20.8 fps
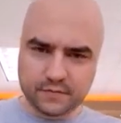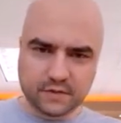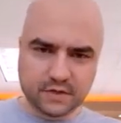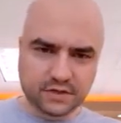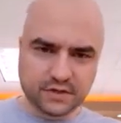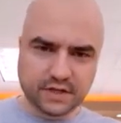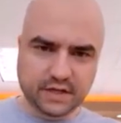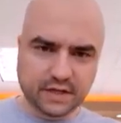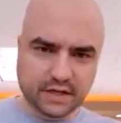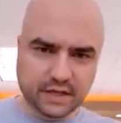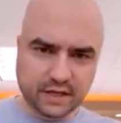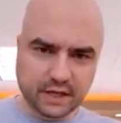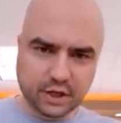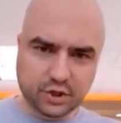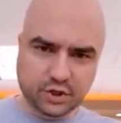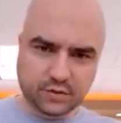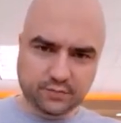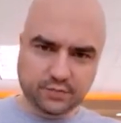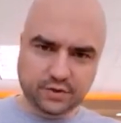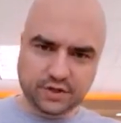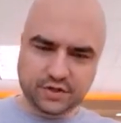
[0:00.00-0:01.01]
is that
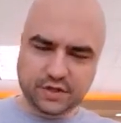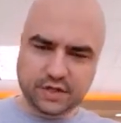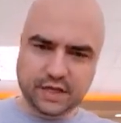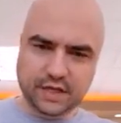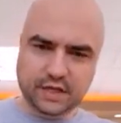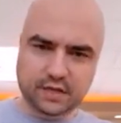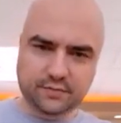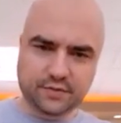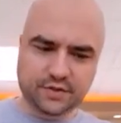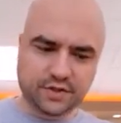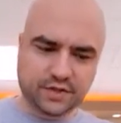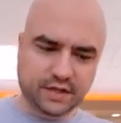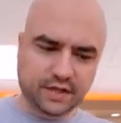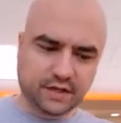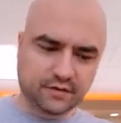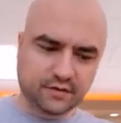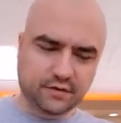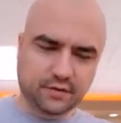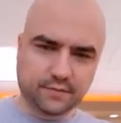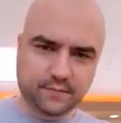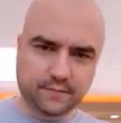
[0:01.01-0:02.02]
ketchup does not come
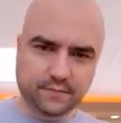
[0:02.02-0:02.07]
standard.